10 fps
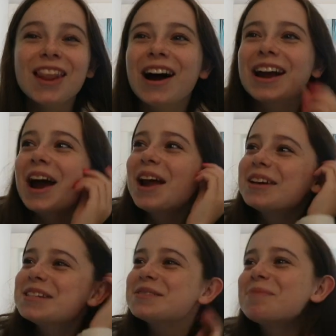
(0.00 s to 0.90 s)
like,
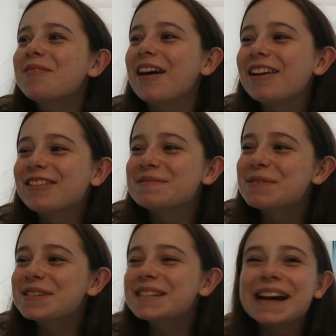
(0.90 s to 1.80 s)
this is my rant. I was
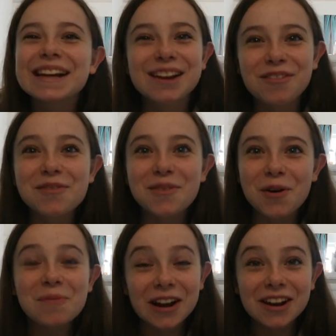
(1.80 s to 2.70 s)
supposed to say it in the other
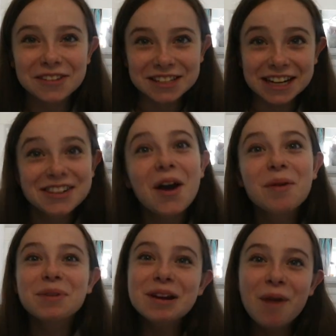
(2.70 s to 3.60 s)
vlog, but I never did.
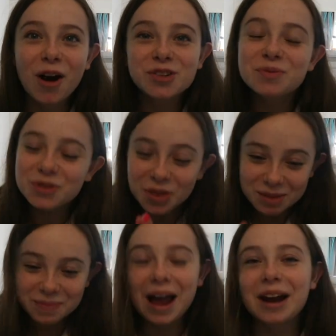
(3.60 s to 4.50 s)
Pretty much, I was on
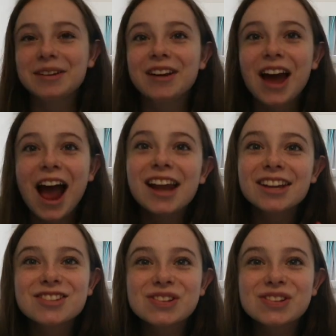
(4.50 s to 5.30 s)
the plane and it's